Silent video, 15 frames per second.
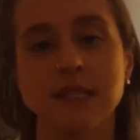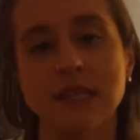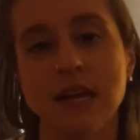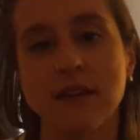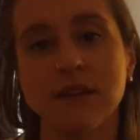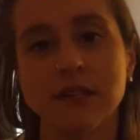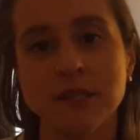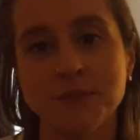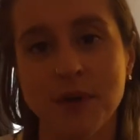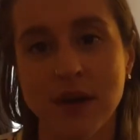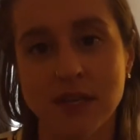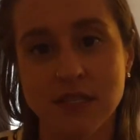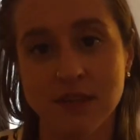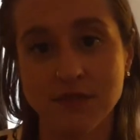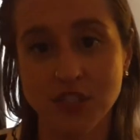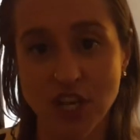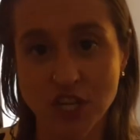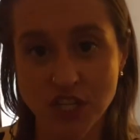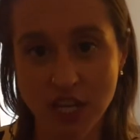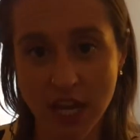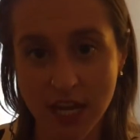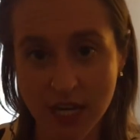Sellars, Positive
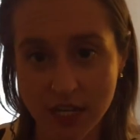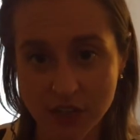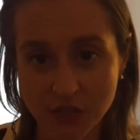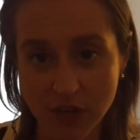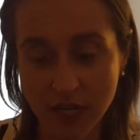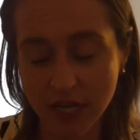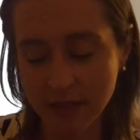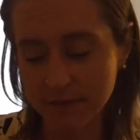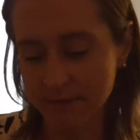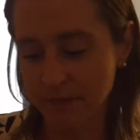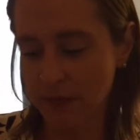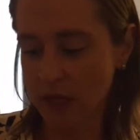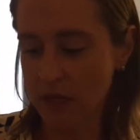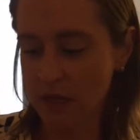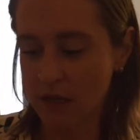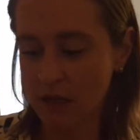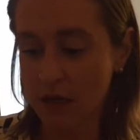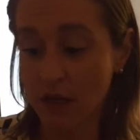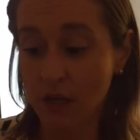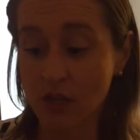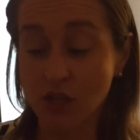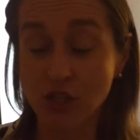Change Canine Training.
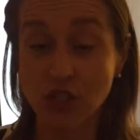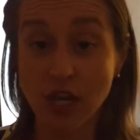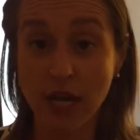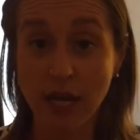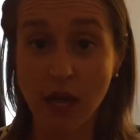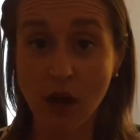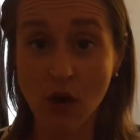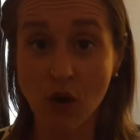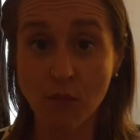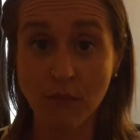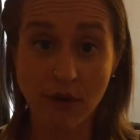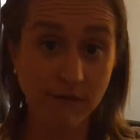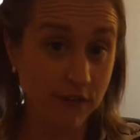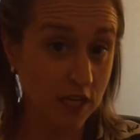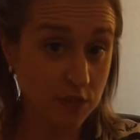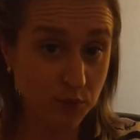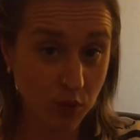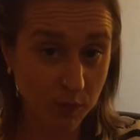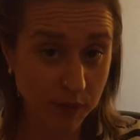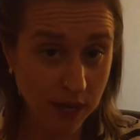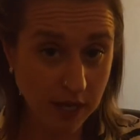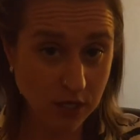Check out my
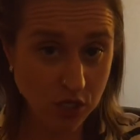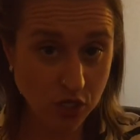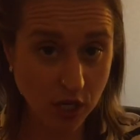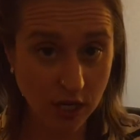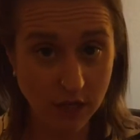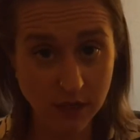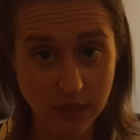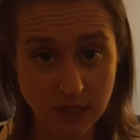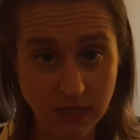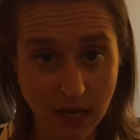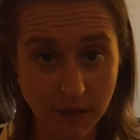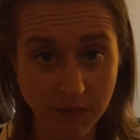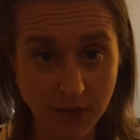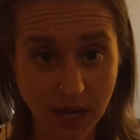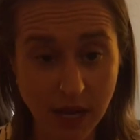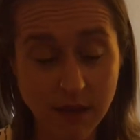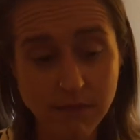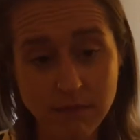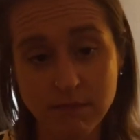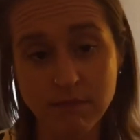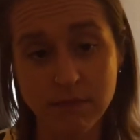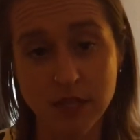Facebook page under the same
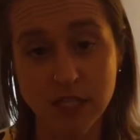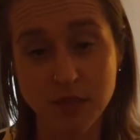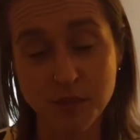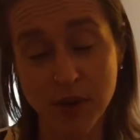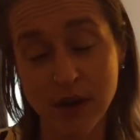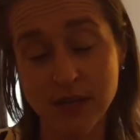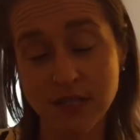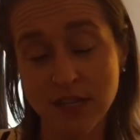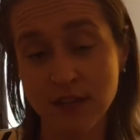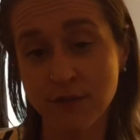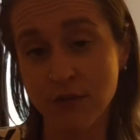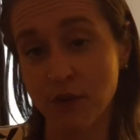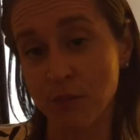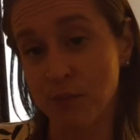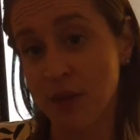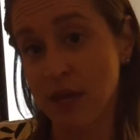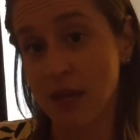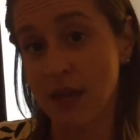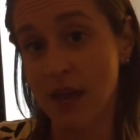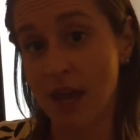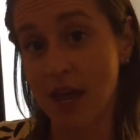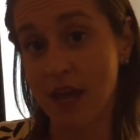name. It's Positive with
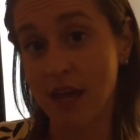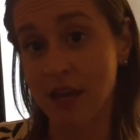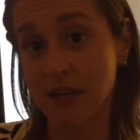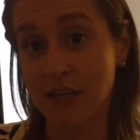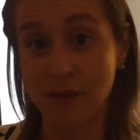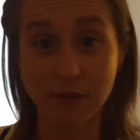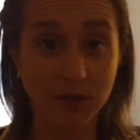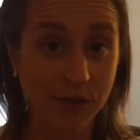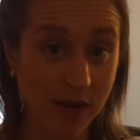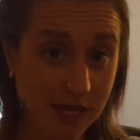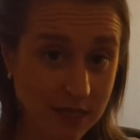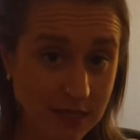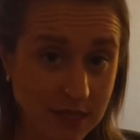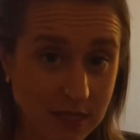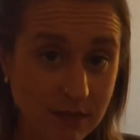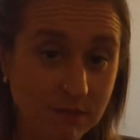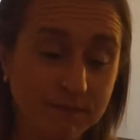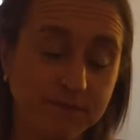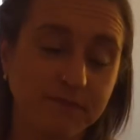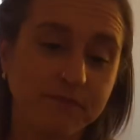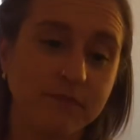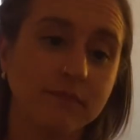PAWS.
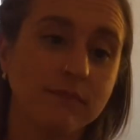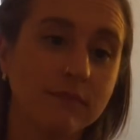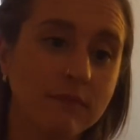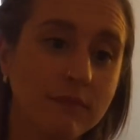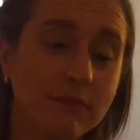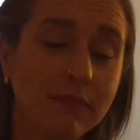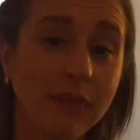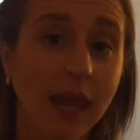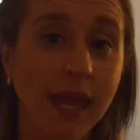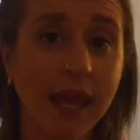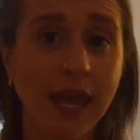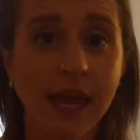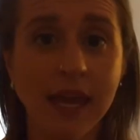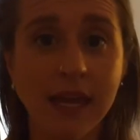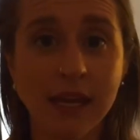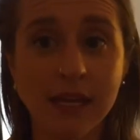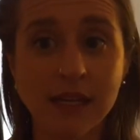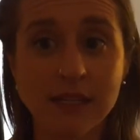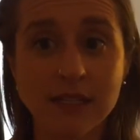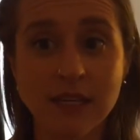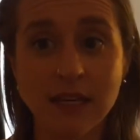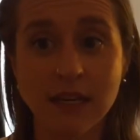
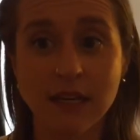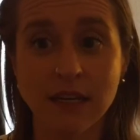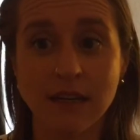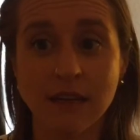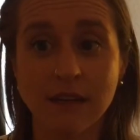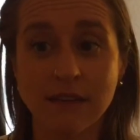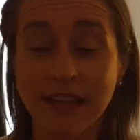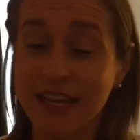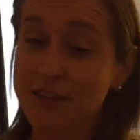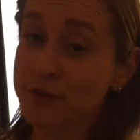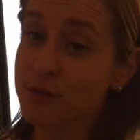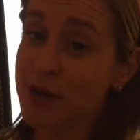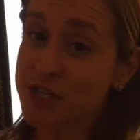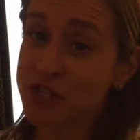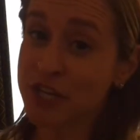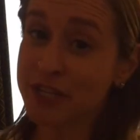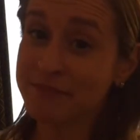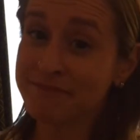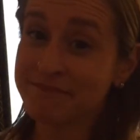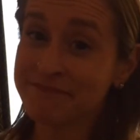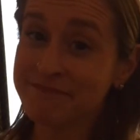And thanks for watching.